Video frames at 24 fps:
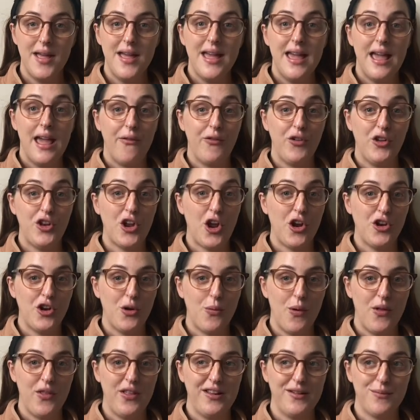If you don't know
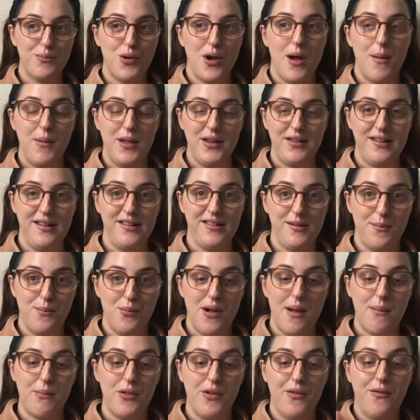what this pram is, it's a
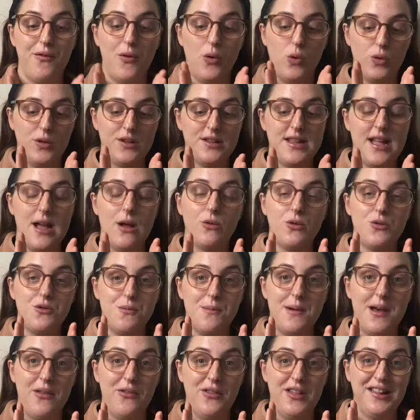pram that folds down to
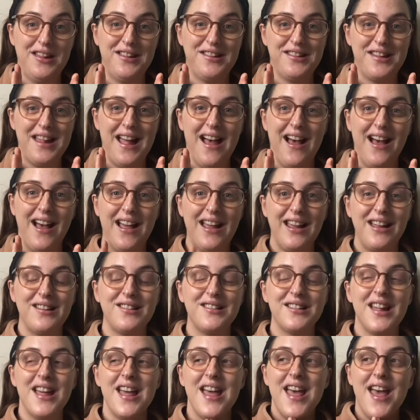about
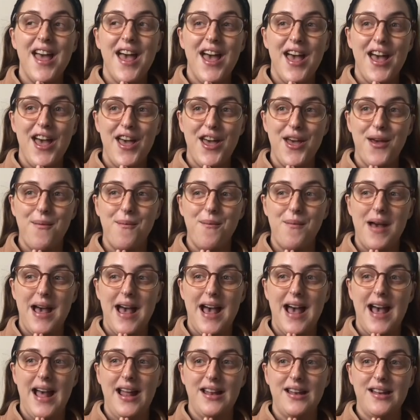size,
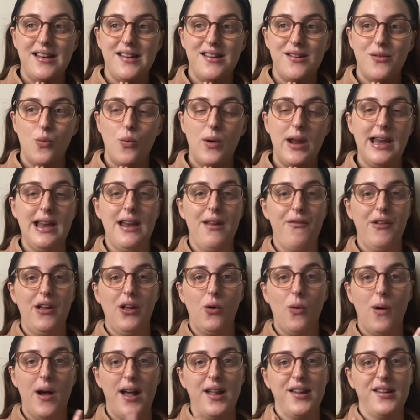and we live in
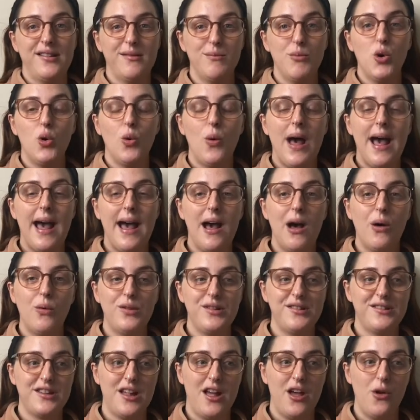quite a small house,
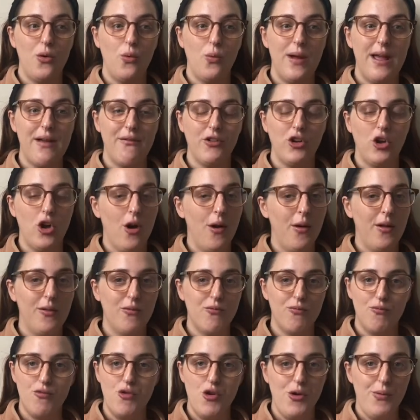so we haven't got
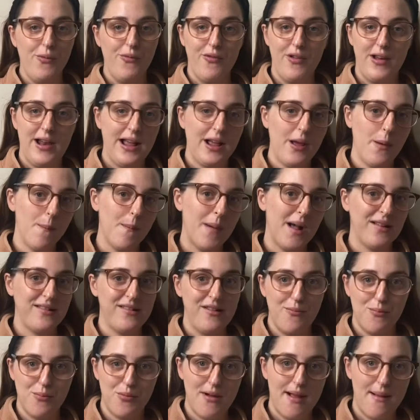room for like a
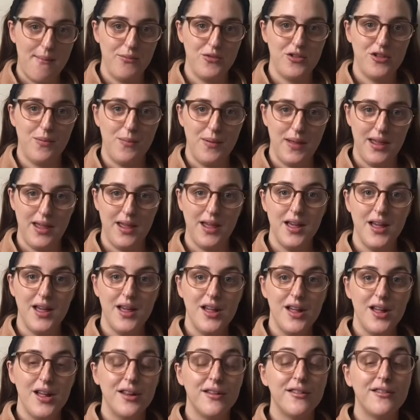massive pram to be
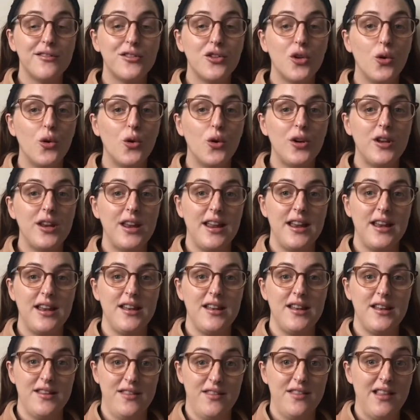stored
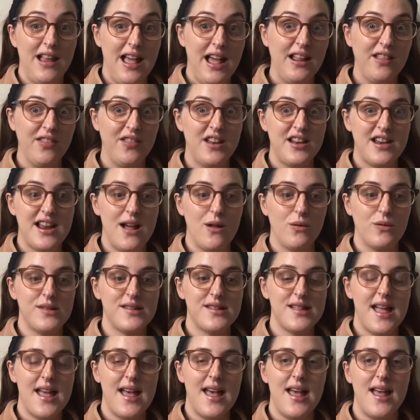in like the
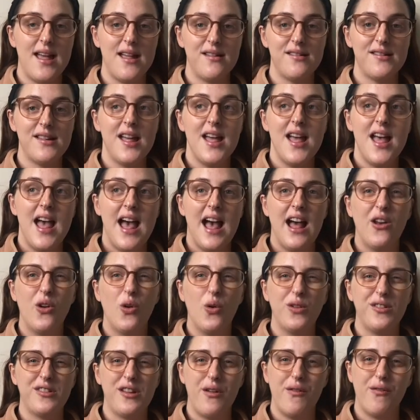downstairs, and
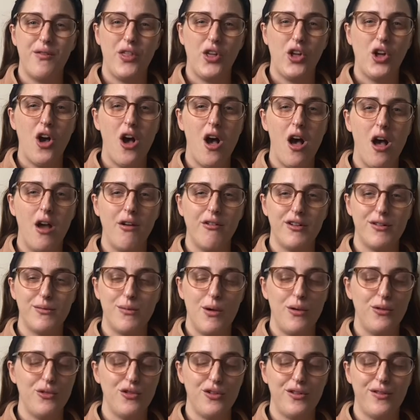also for the car as
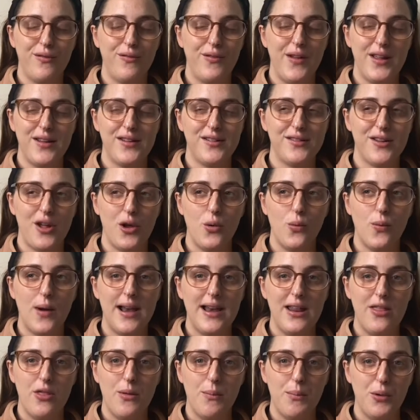well. It just fits so well
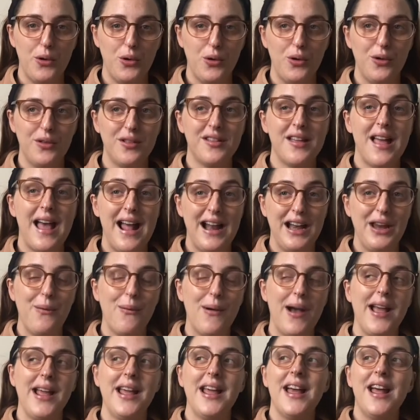in the boot.
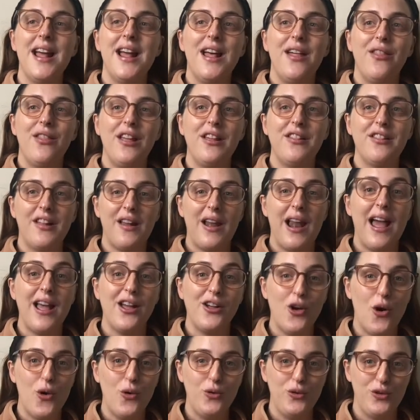Anyway, these are like
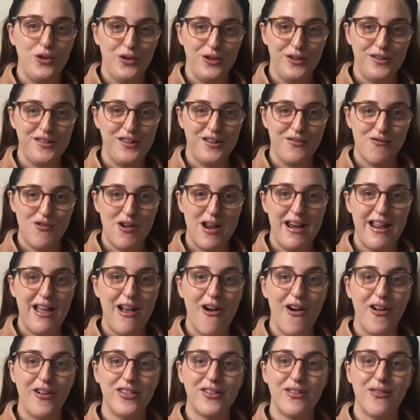gold dust and really
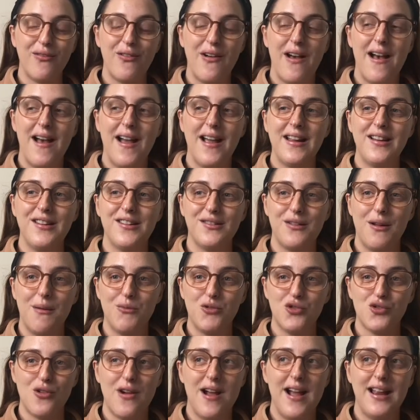hard to find, so I'm
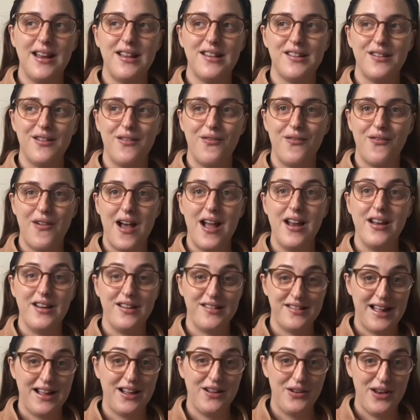trying to find a
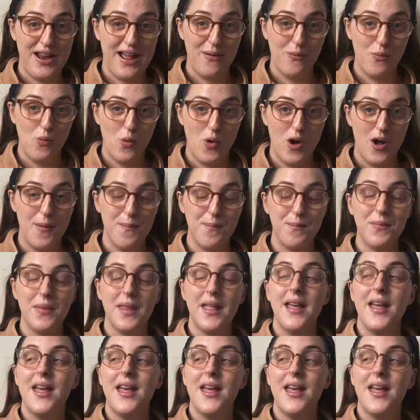second-hand one.